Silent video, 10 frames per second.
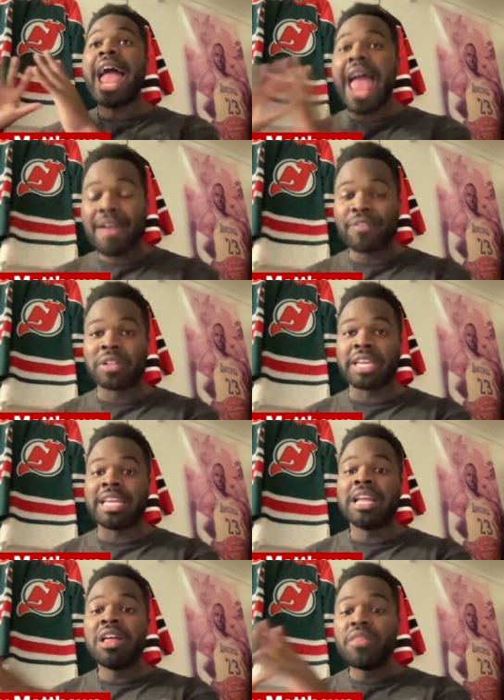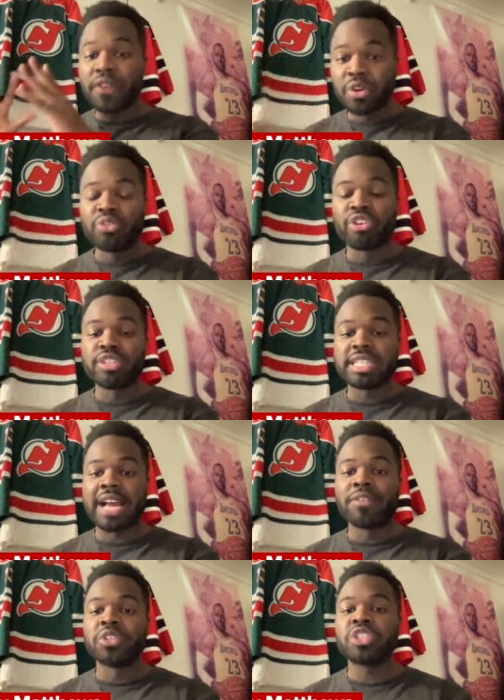heavily the New Jersey
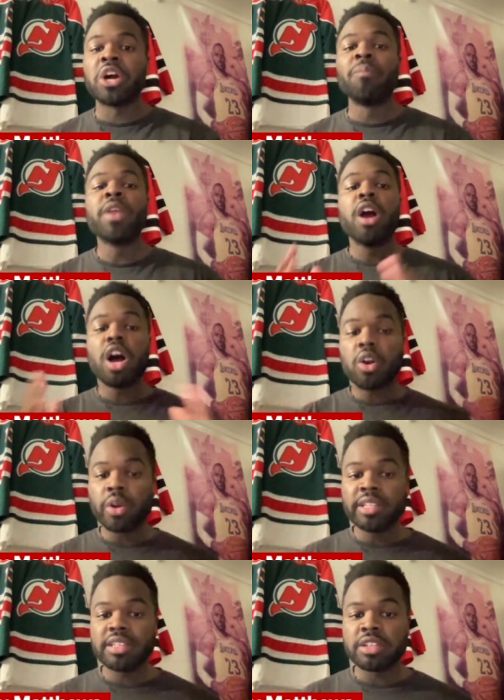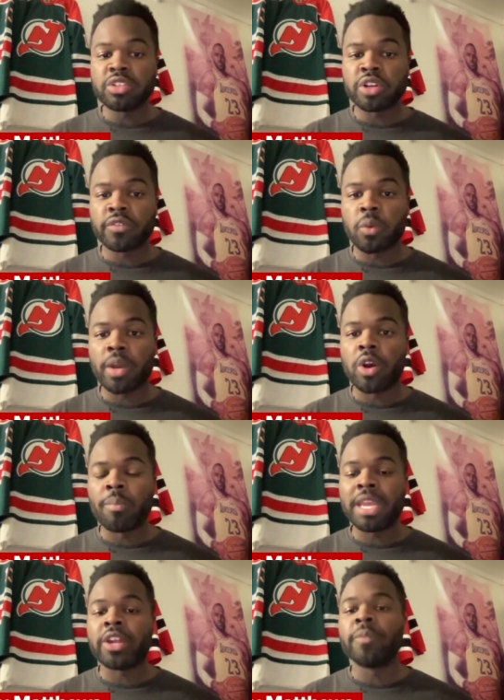Devils. So according to the deserve to
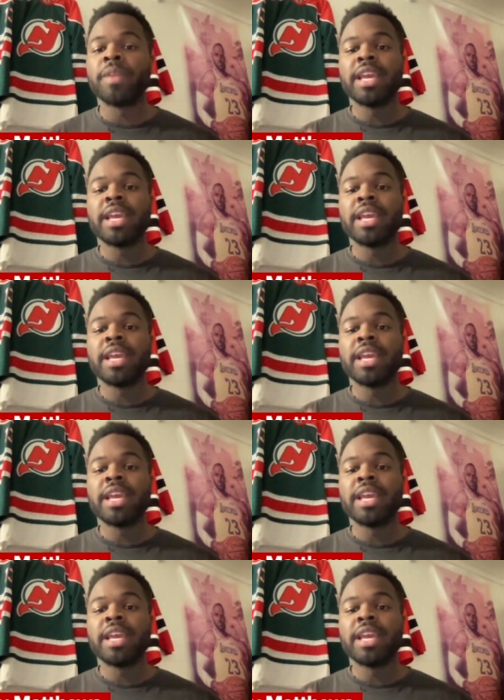win meter,